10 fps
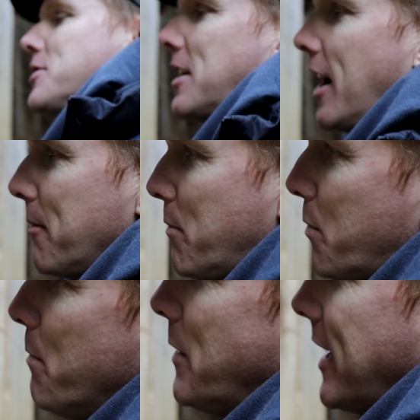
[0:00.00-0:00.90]
just kind of
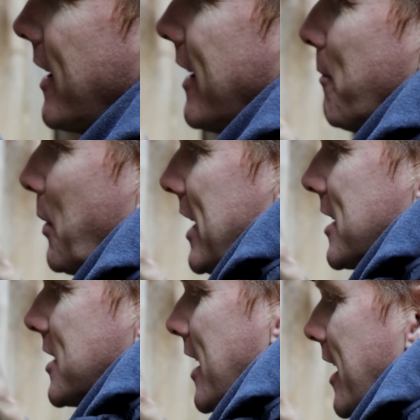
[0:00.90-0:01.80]
get it in
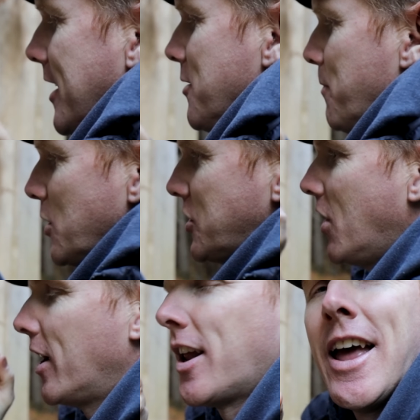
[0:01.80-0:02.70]
place and you push
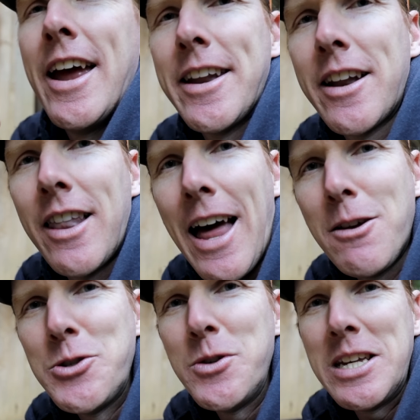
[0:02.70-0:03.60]
it on, and it
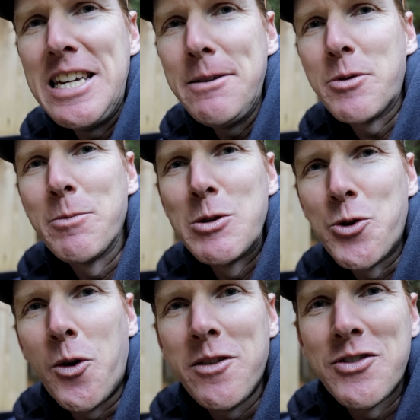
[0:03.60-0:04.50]
allows you to keep the
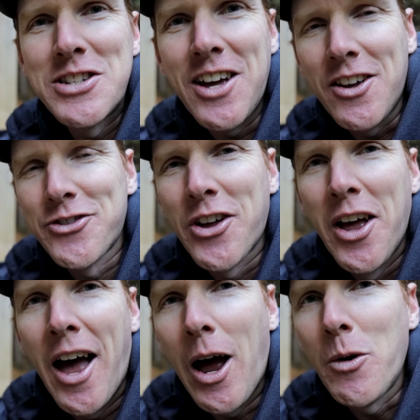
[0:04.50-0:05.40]
majority of the dust
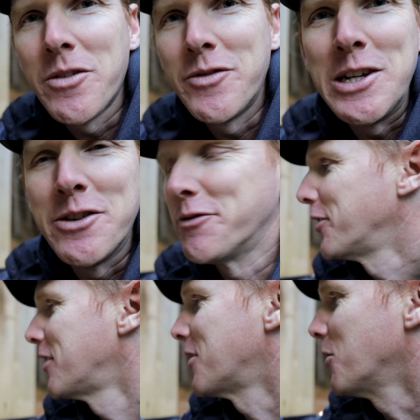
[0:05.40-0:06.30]
out of the
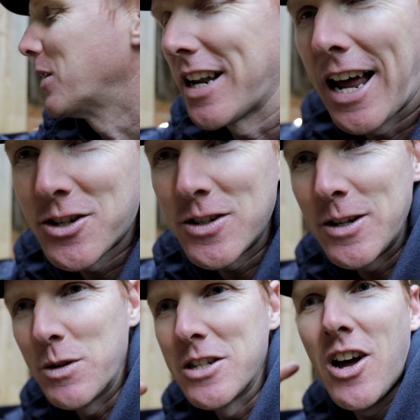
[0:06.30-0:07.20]
inverter when
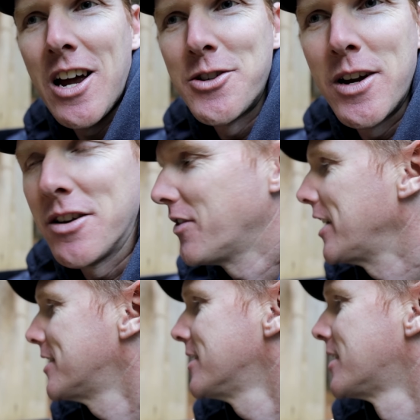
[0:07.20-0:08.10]
it's high drain
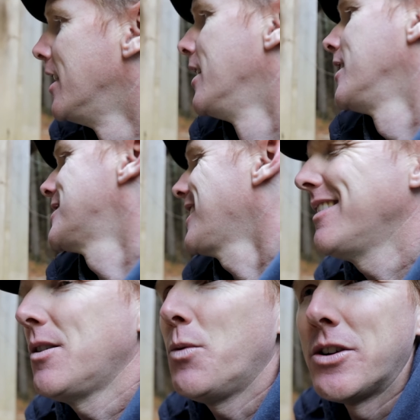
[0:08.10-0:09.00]
devices. Because I
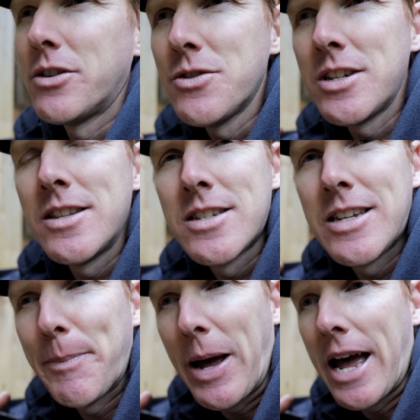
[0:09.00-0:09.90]
think when you're using this
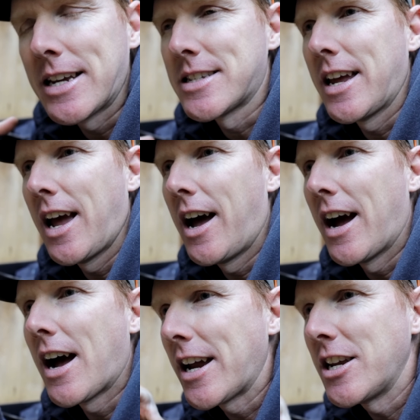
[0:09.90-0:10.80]
pack as a
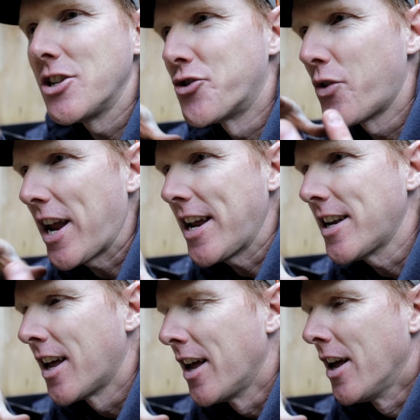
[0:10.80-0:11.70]
high
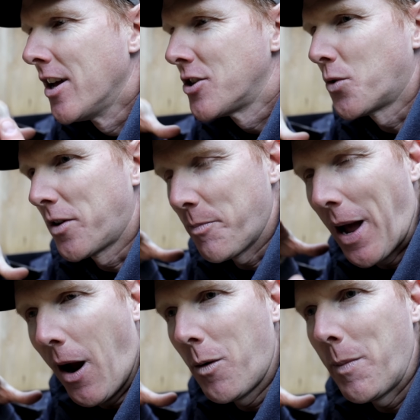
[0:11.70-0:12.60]
drain sort of
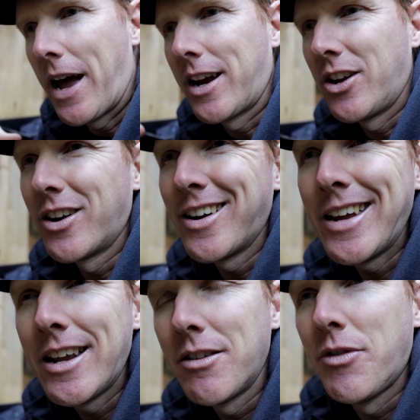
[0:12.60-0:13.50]
power pack, you're
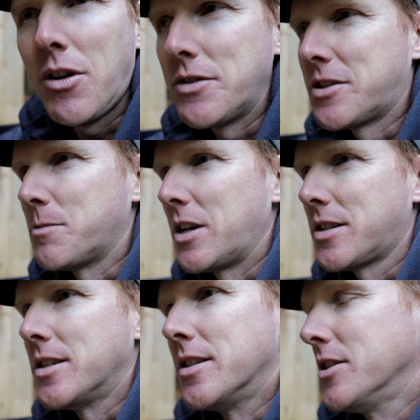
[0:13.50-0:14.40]
gonna get involved in some
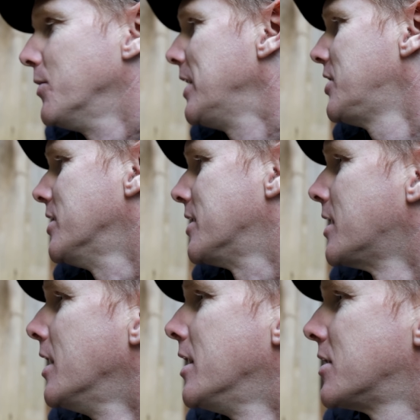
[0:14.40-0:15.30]
dusty
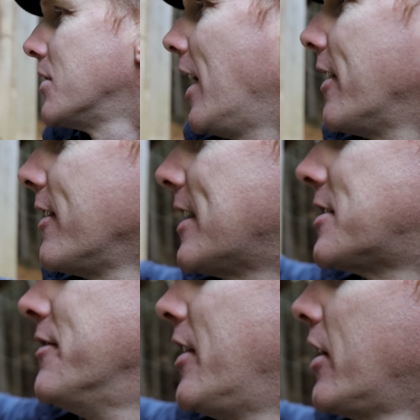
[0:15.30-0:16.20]
situations. So I think
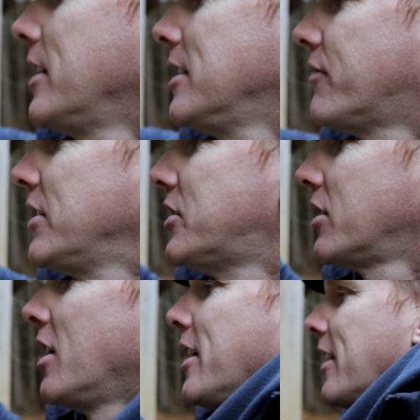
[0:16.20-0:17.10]
that's a very neat
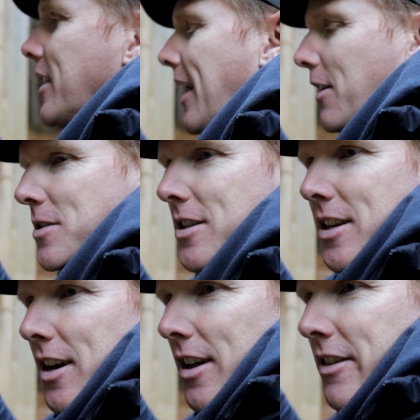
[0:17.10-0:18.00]
feature. It allows
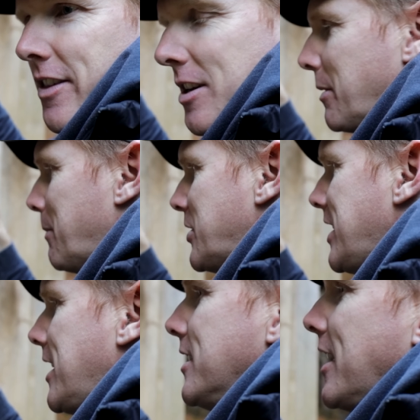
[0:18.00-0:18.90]
the thing to be
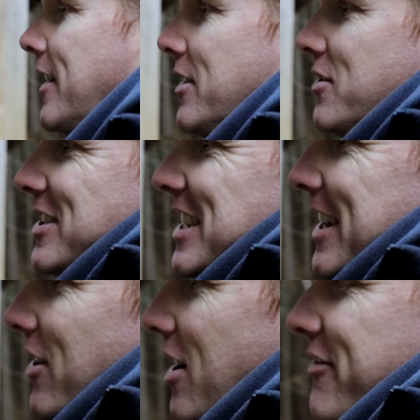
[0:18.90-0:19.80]
protected, and then you can
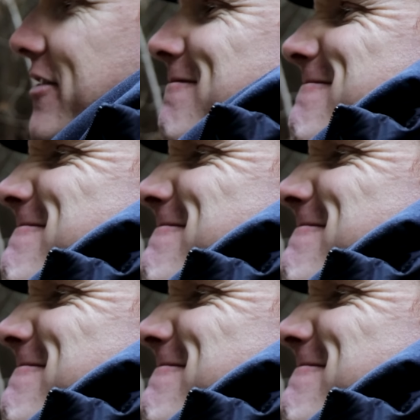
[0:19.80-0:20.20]
take it off